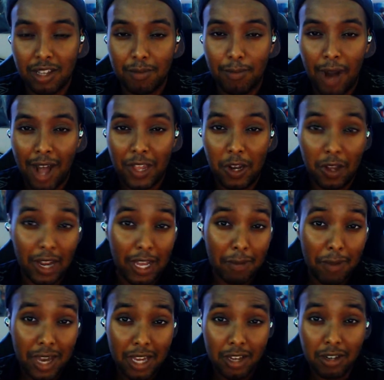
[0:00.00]
bot that looked like
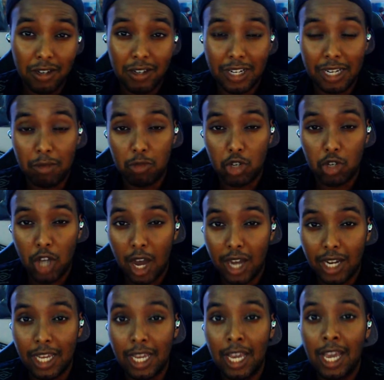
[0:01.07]
Michael named
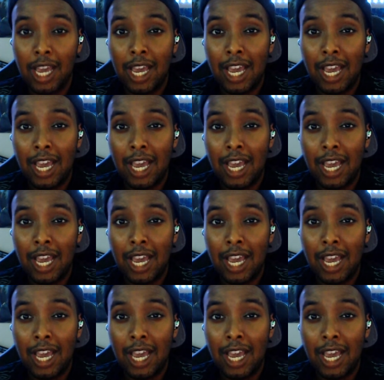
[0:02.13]
Johnny,